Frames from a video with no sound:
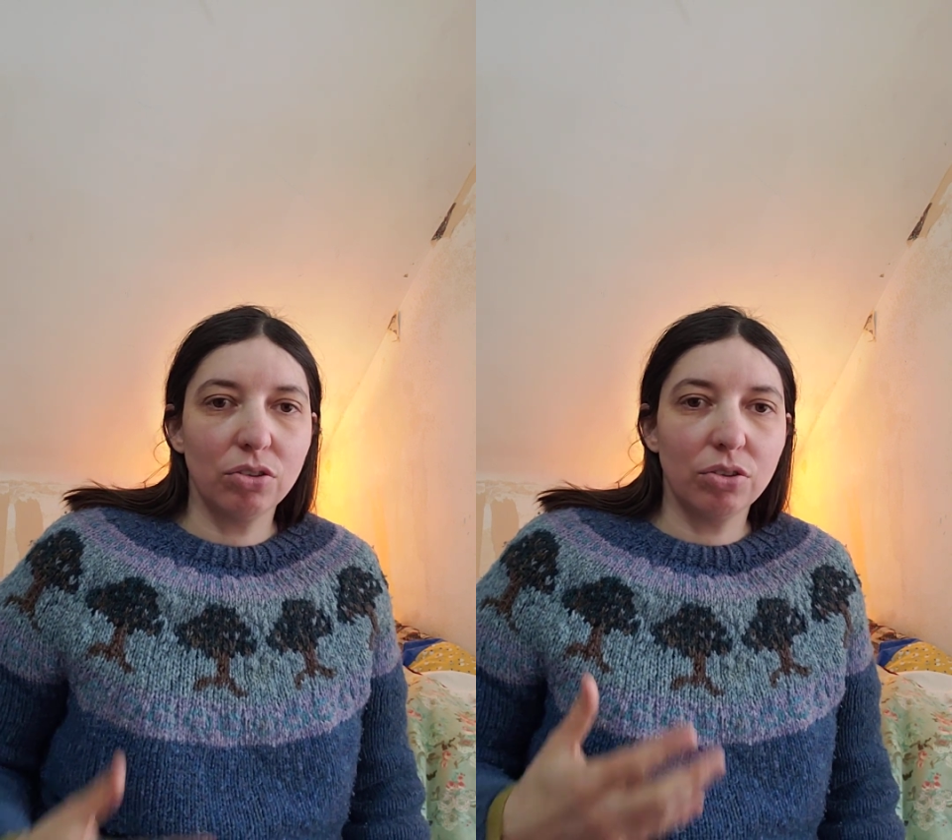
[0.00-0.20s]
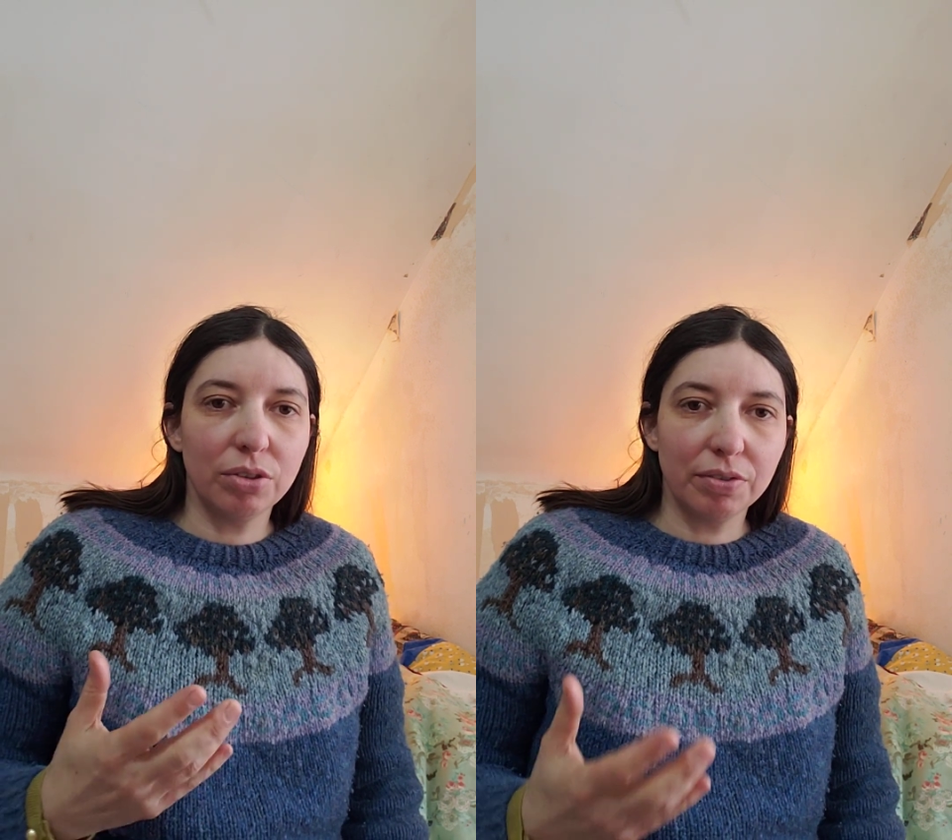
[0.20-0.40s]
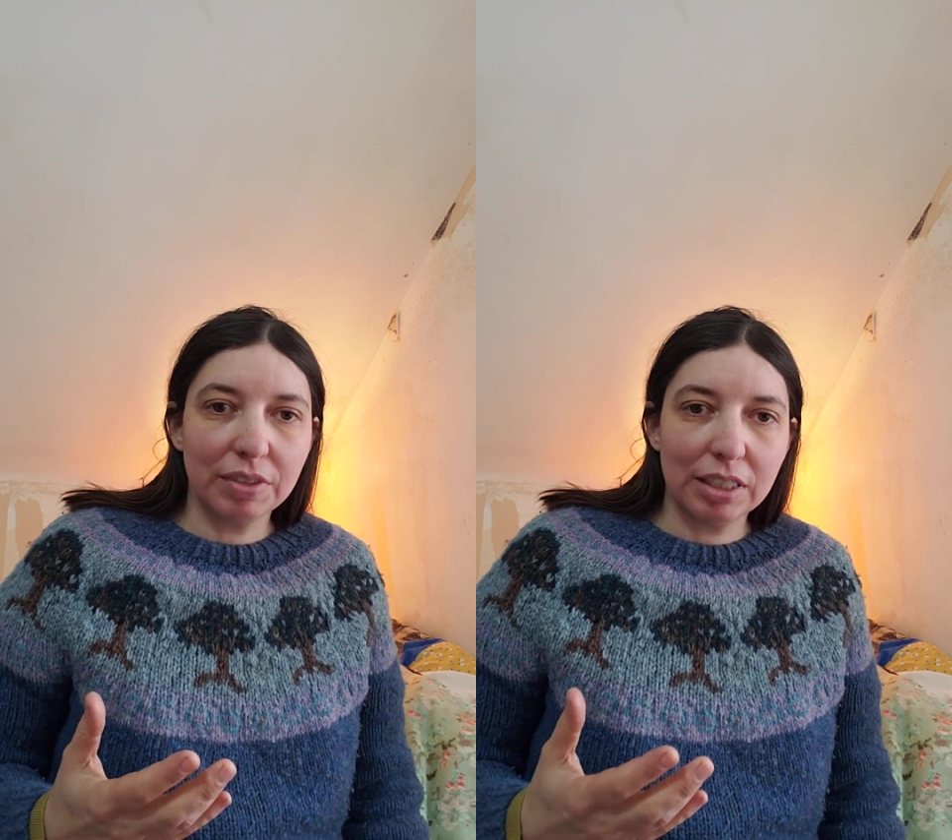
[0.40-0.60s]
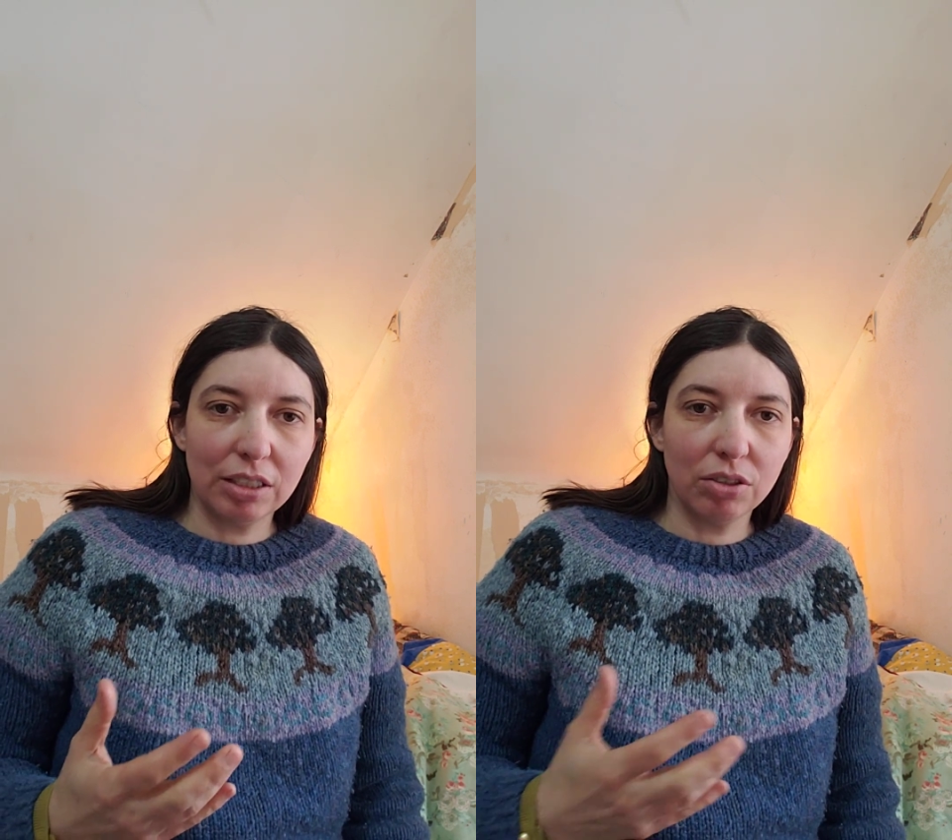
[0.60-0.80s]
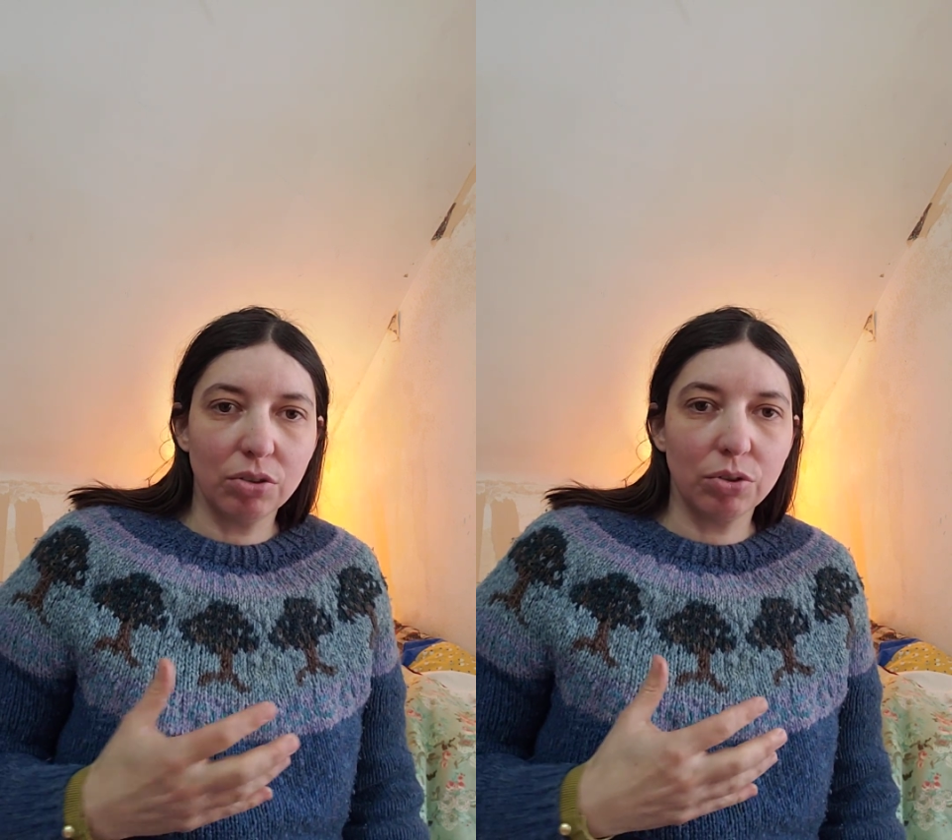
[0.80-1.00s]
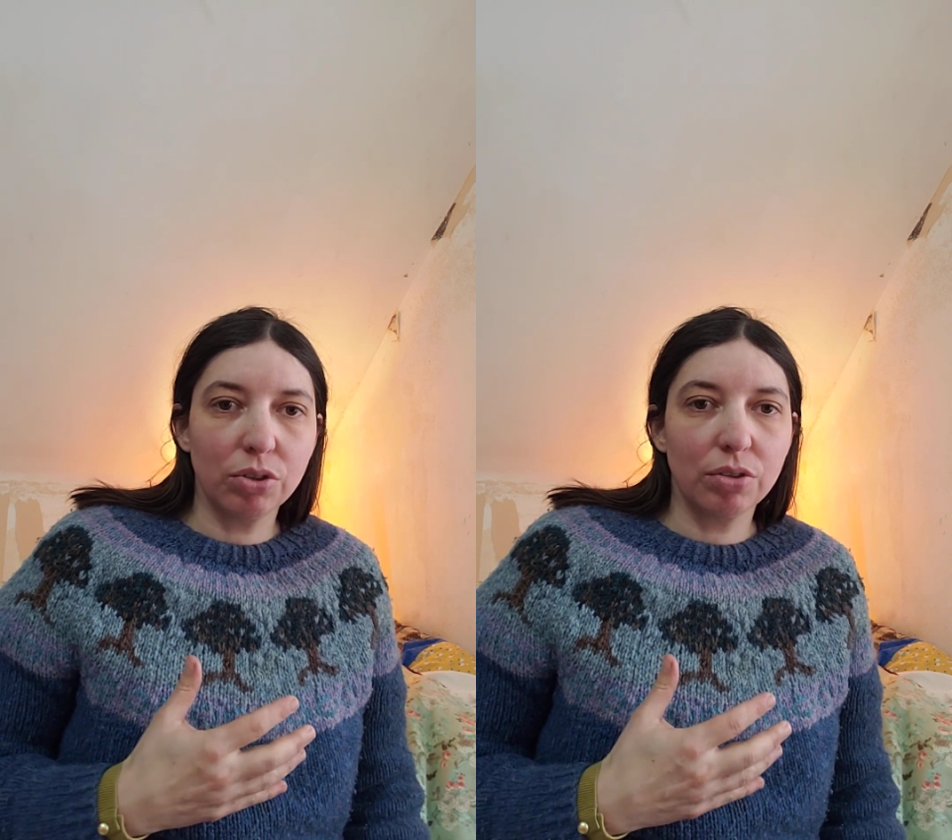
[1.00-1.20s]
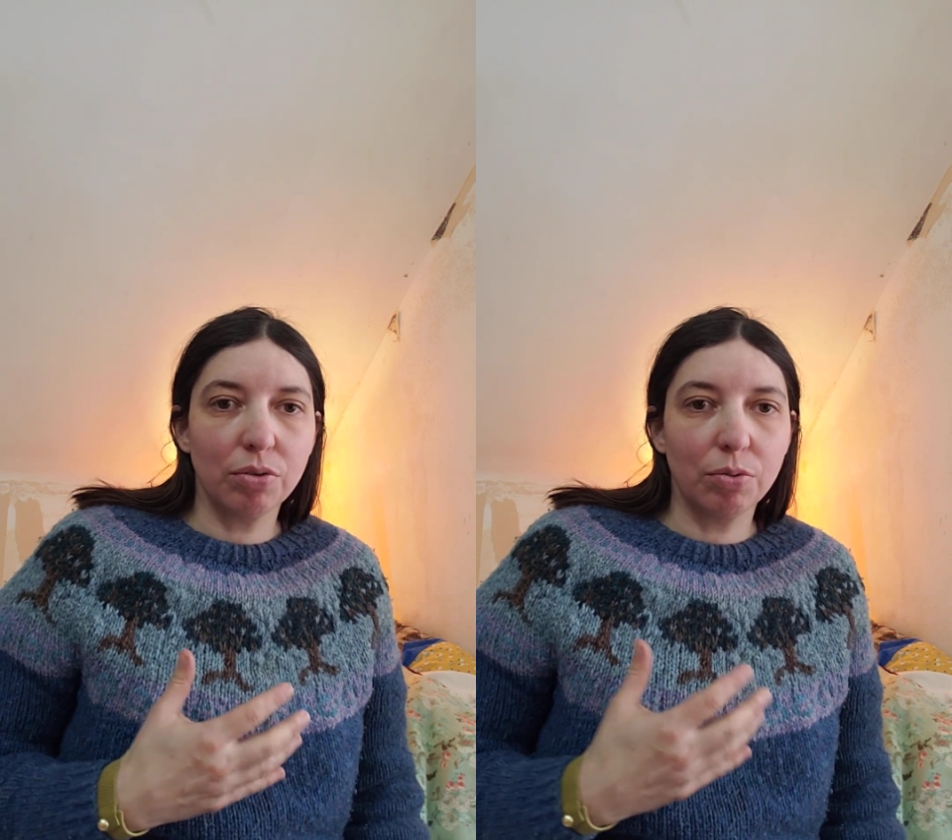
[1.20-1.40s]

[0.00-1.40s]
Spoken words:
doing videos,